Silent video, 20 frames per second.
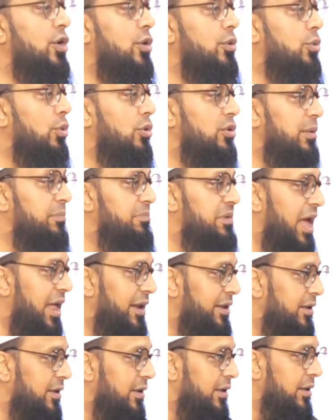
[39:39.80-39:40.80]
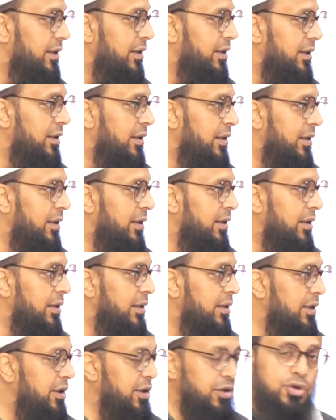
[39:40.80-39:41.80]
don't call them dead.
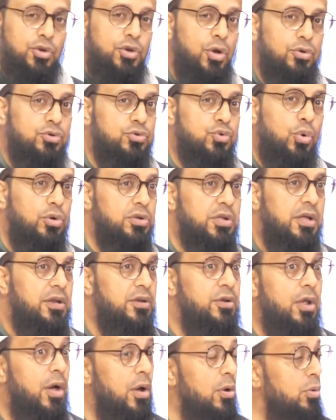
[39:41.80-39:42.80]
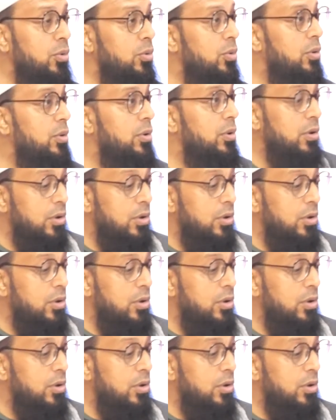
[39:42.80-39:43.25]
You don't call, no.